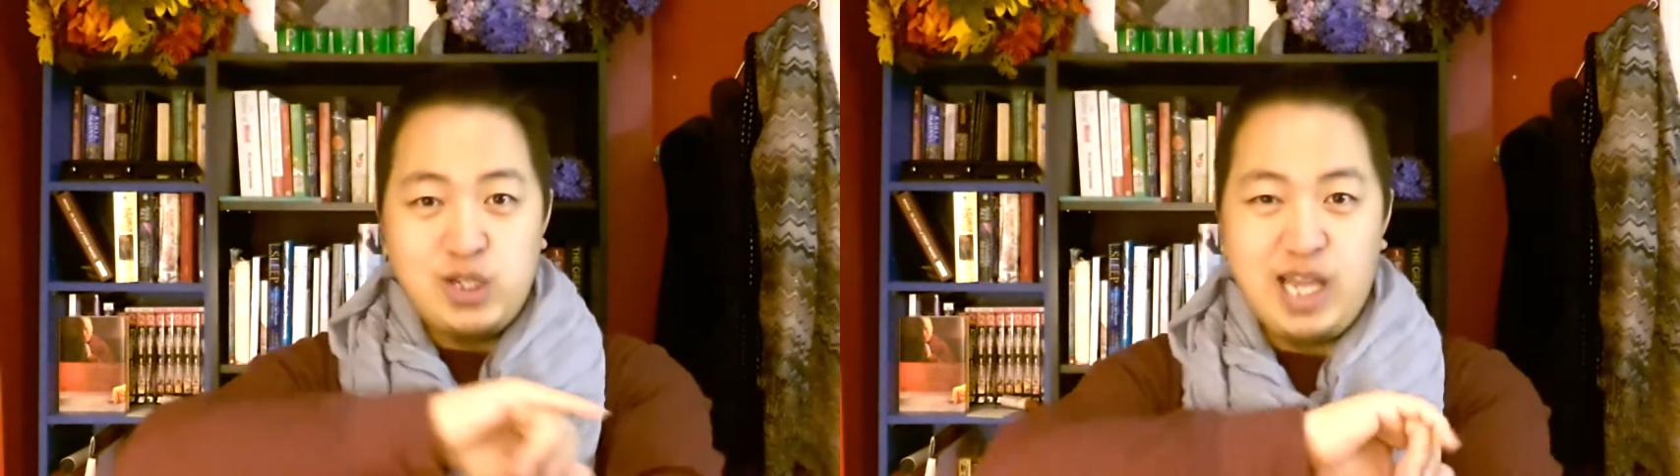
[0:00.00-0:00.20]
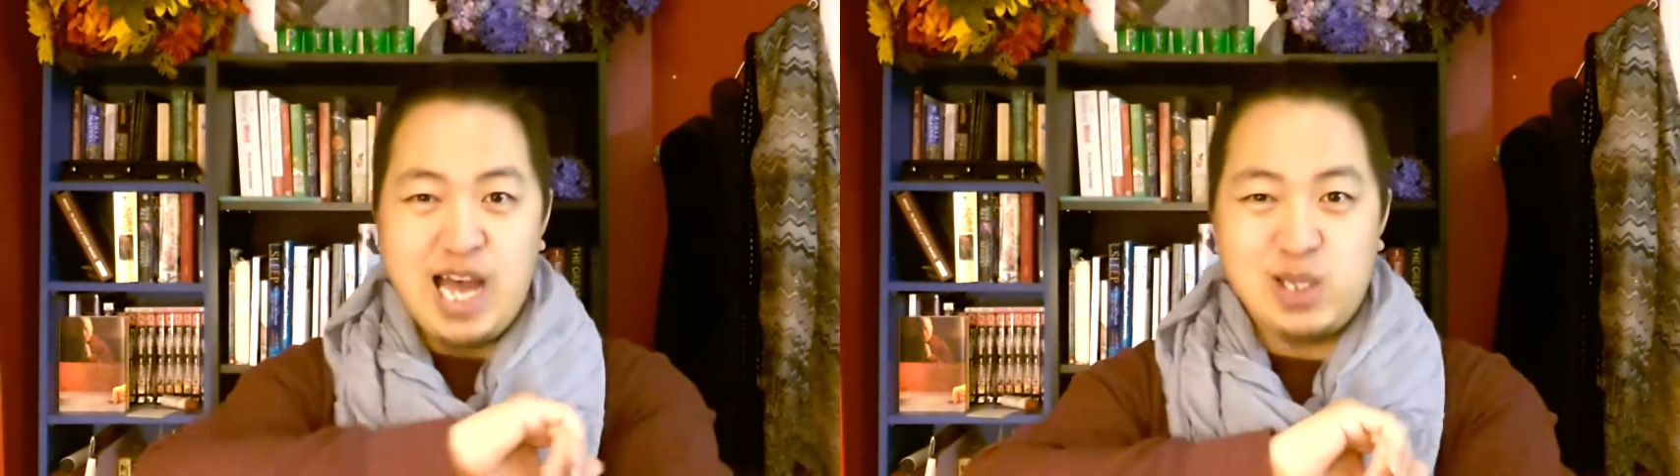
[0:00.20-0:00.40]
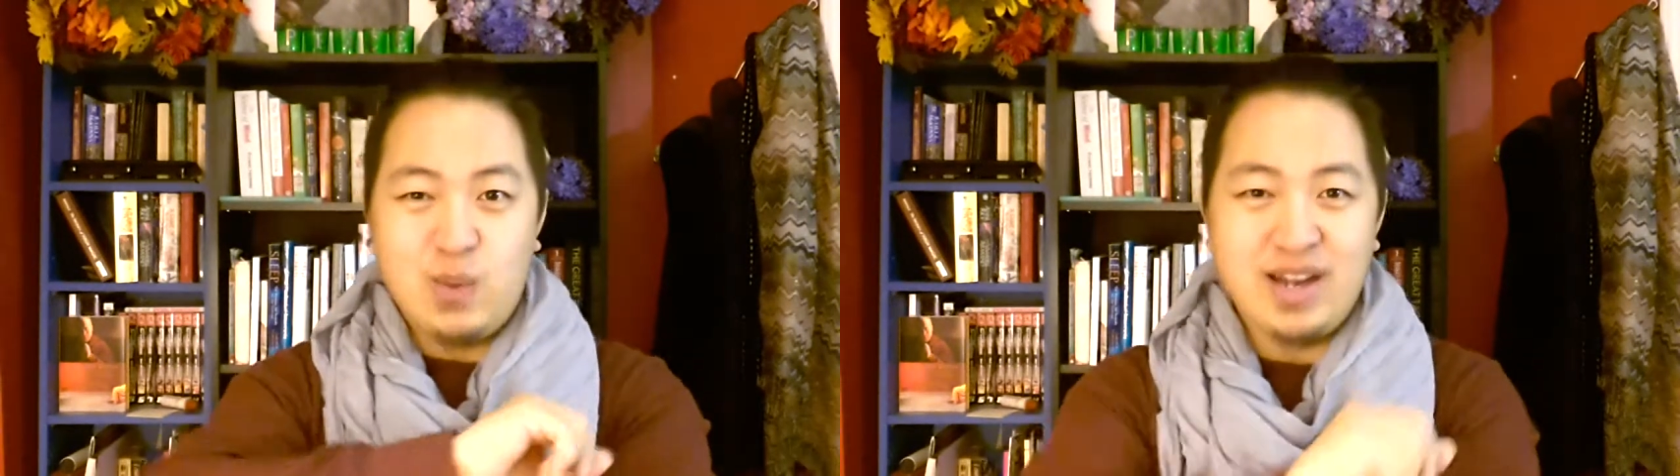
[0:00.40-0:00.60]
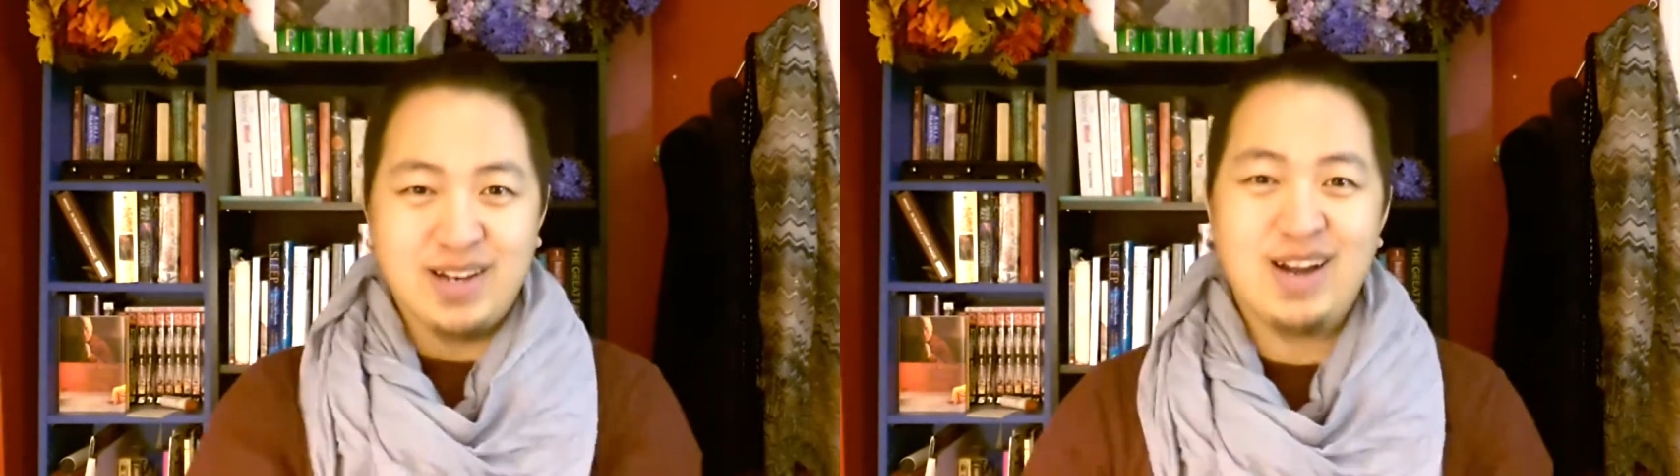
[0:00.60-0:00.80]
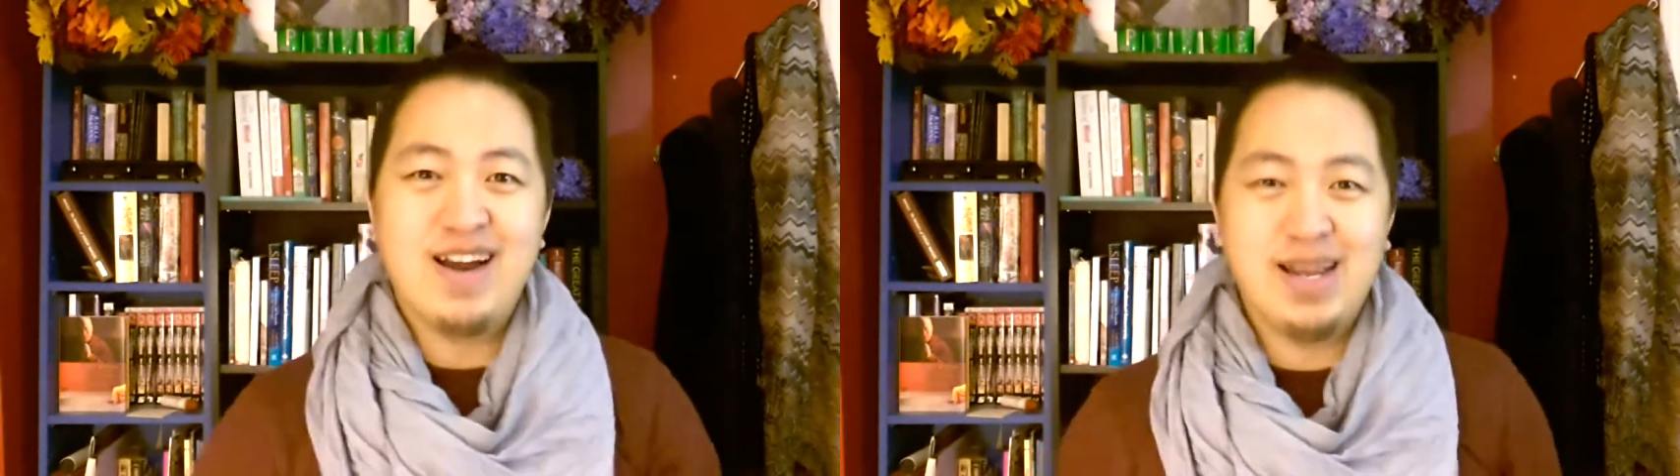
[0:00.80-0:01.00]
the last one.
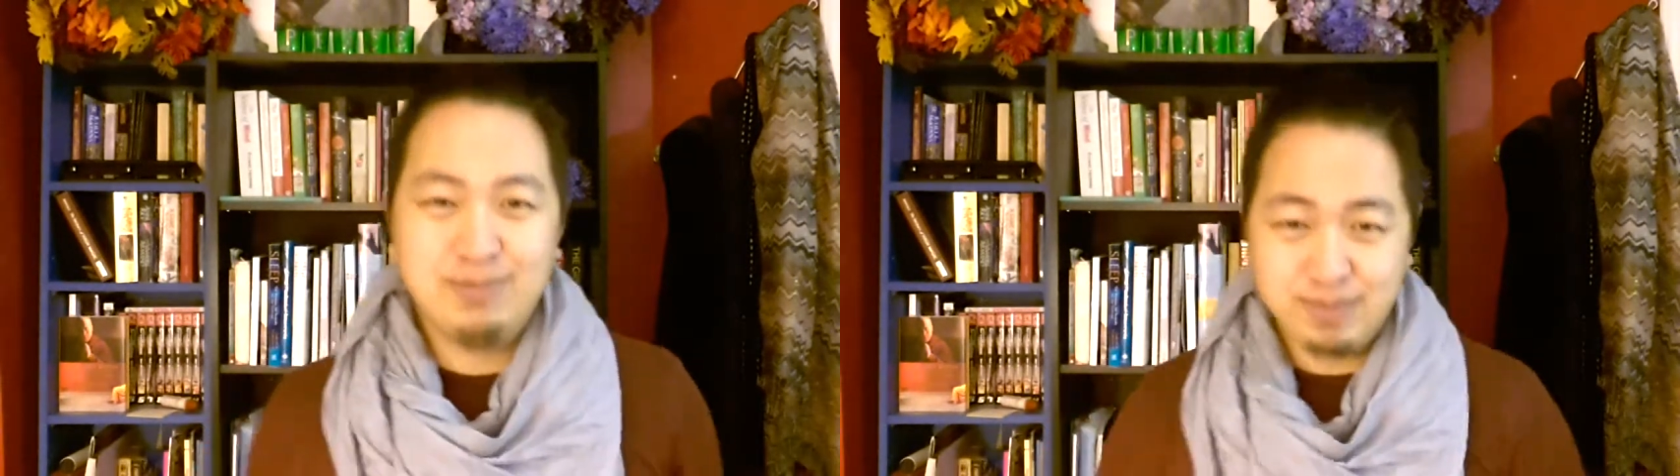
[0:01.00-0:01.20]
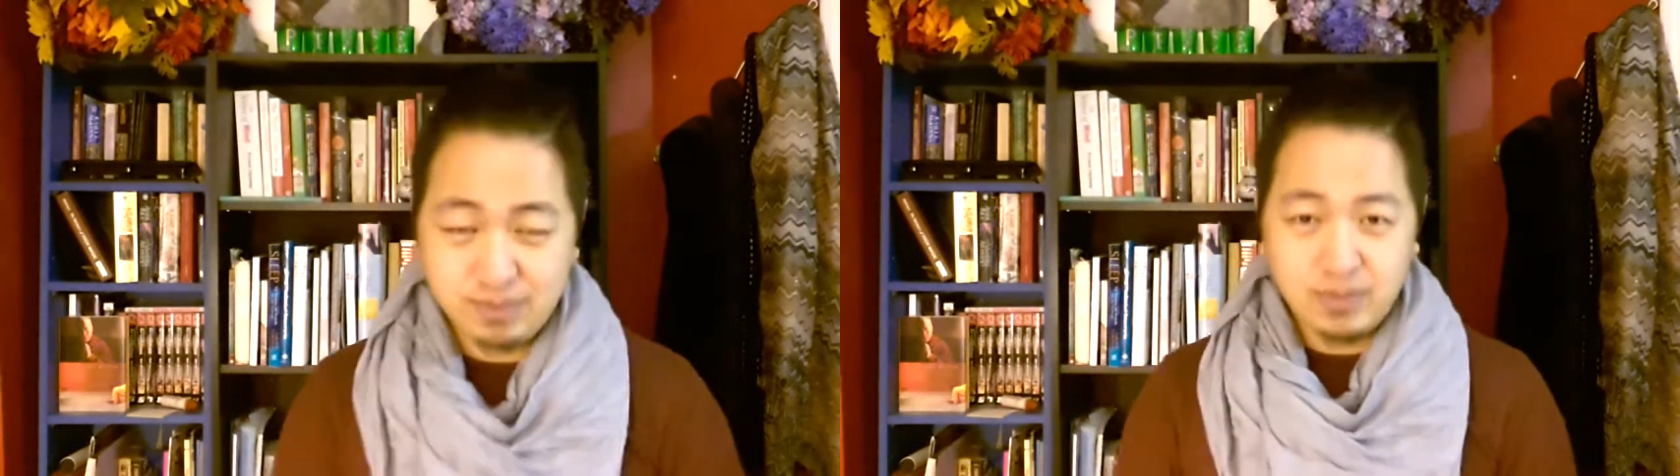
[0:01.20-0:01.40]
Alright?